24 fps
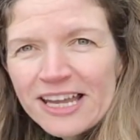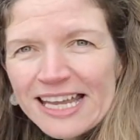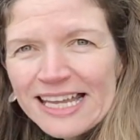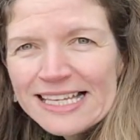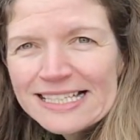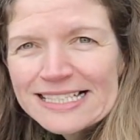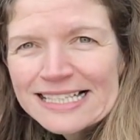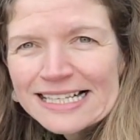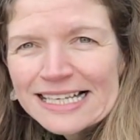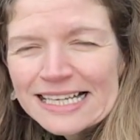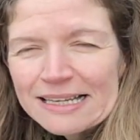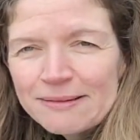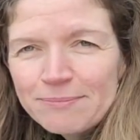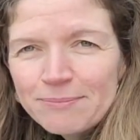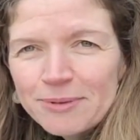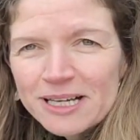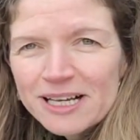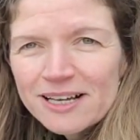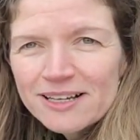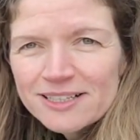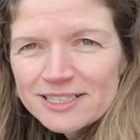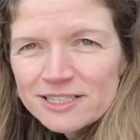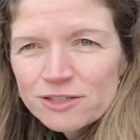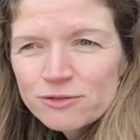easily
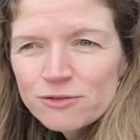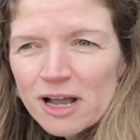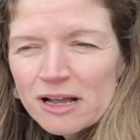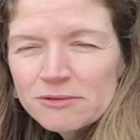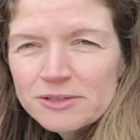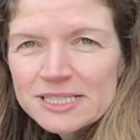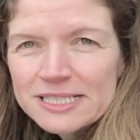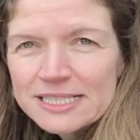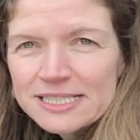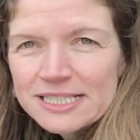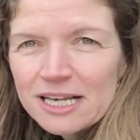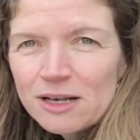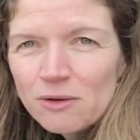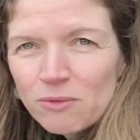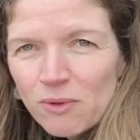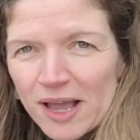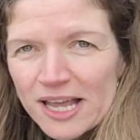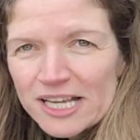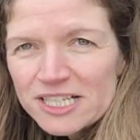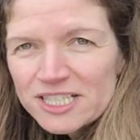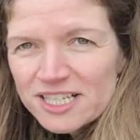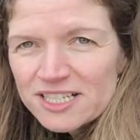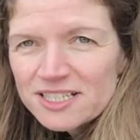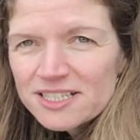because the ground is still
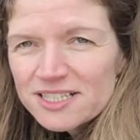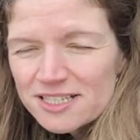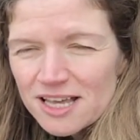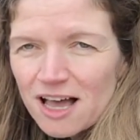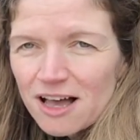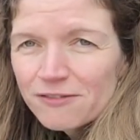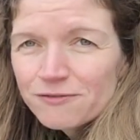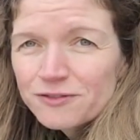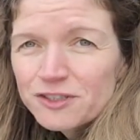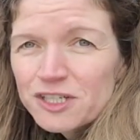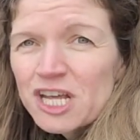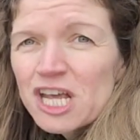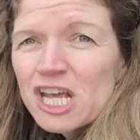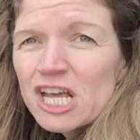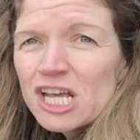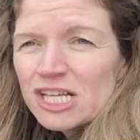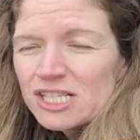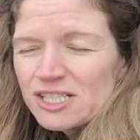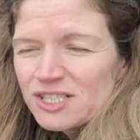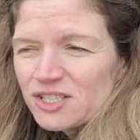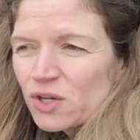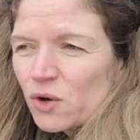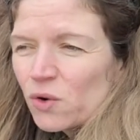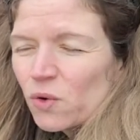wet and soft.
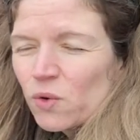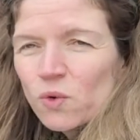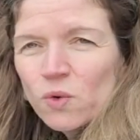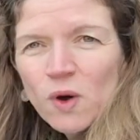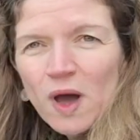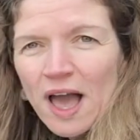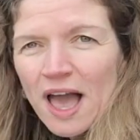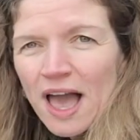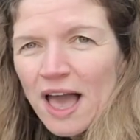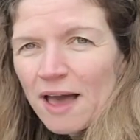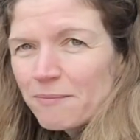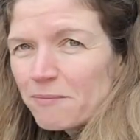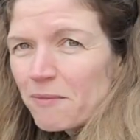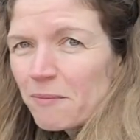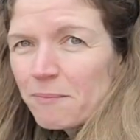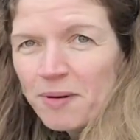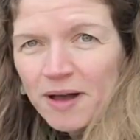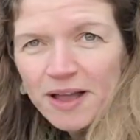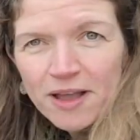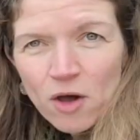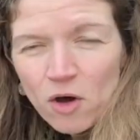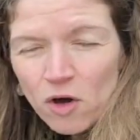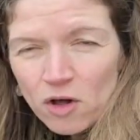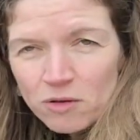So
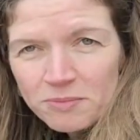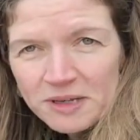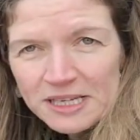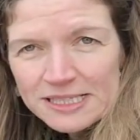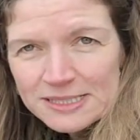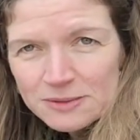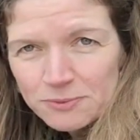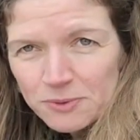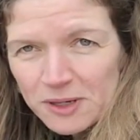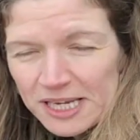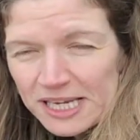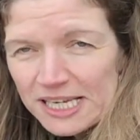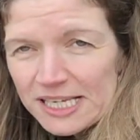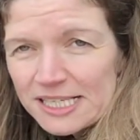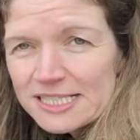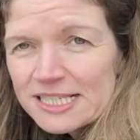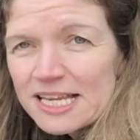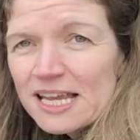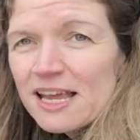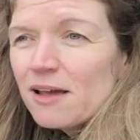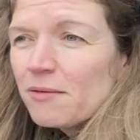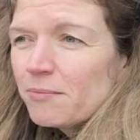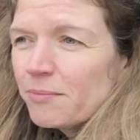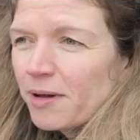by all means weed,
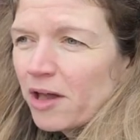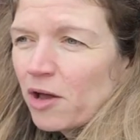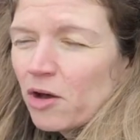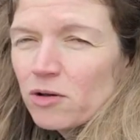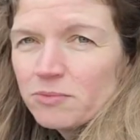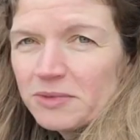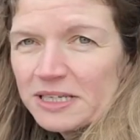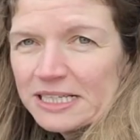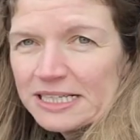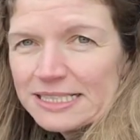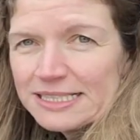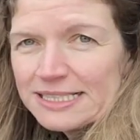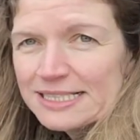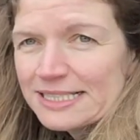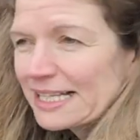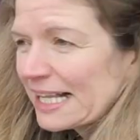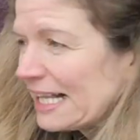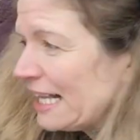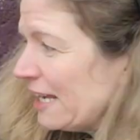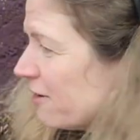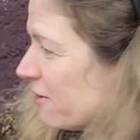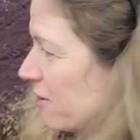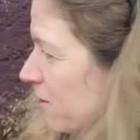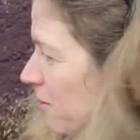by all means
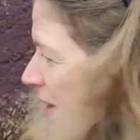clear